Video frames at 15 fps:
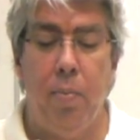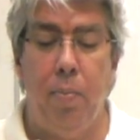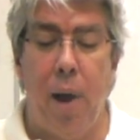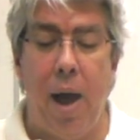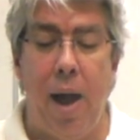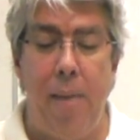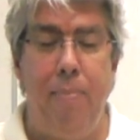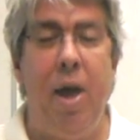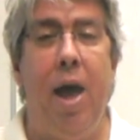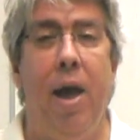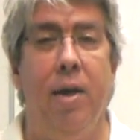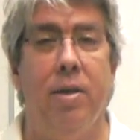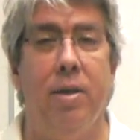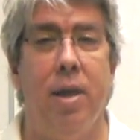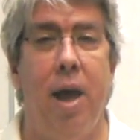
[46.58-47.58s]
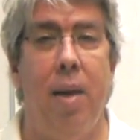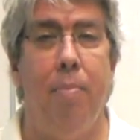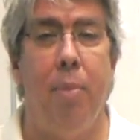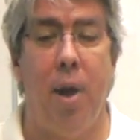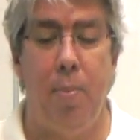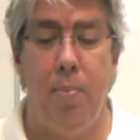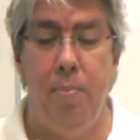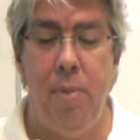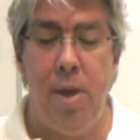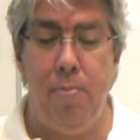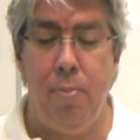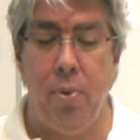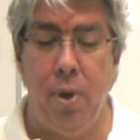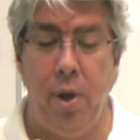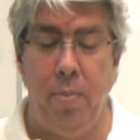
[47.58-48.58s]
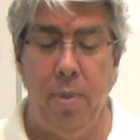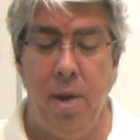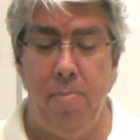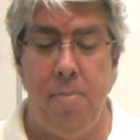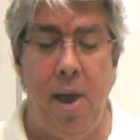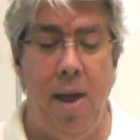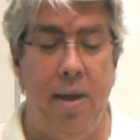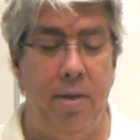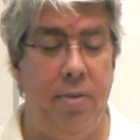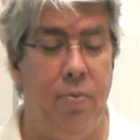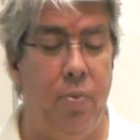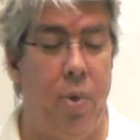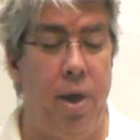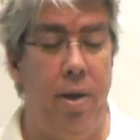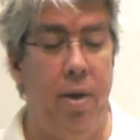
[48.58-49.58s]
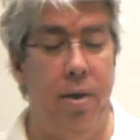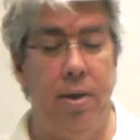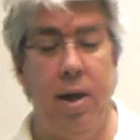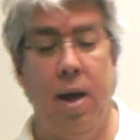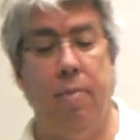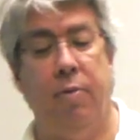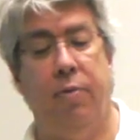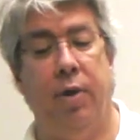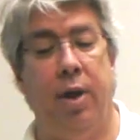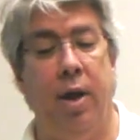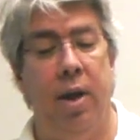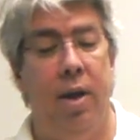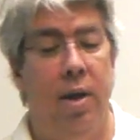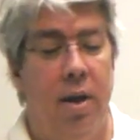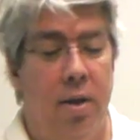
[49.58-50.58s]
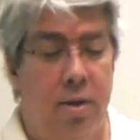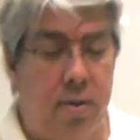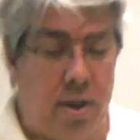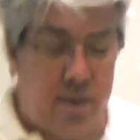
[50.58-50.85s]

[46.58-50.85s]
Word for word: bypass that by me putting my massive weight on top of it. So